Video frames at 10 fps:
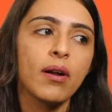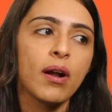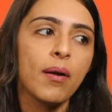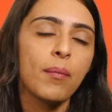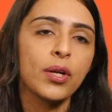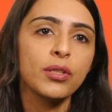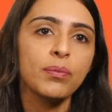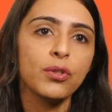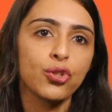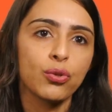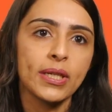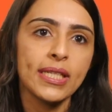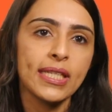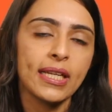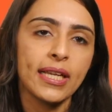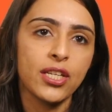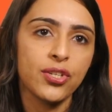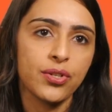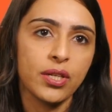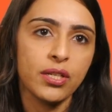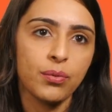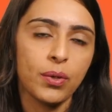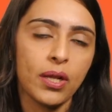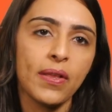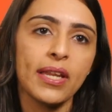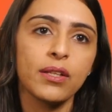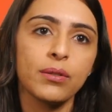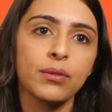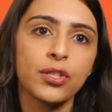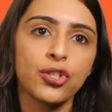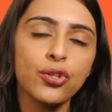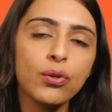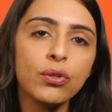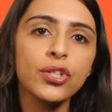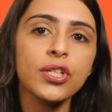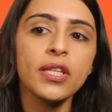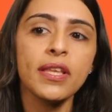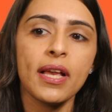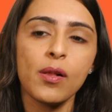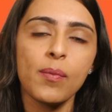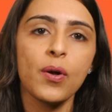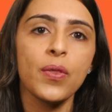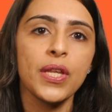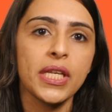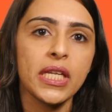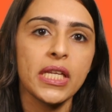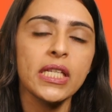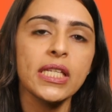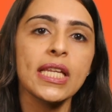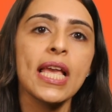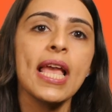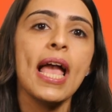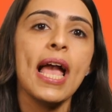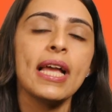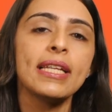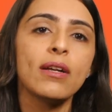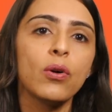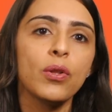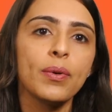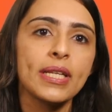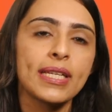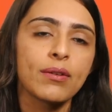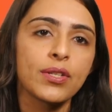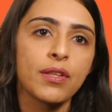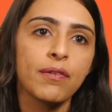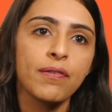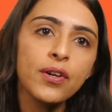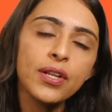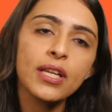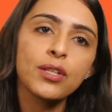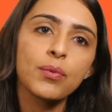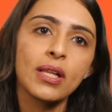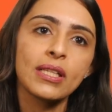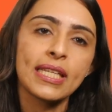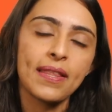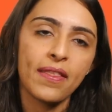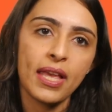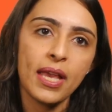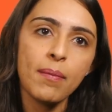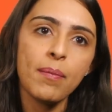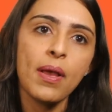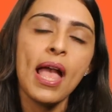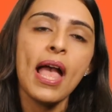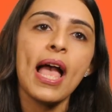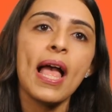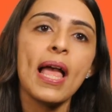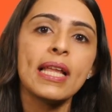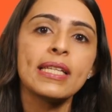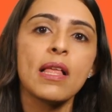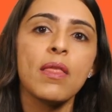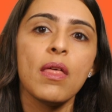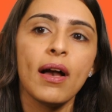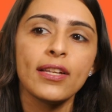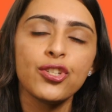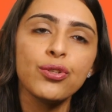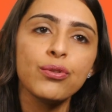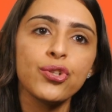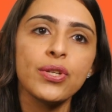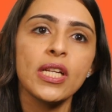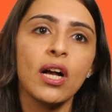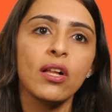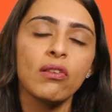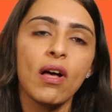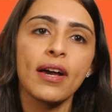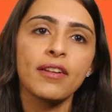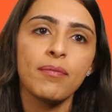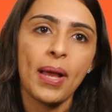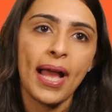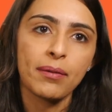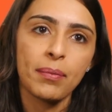are multiple joints that I can treat as well. That includes the shoulders, the elbow, the knees, and all the way down to the foot as well as the hip. And I do treat a lot of back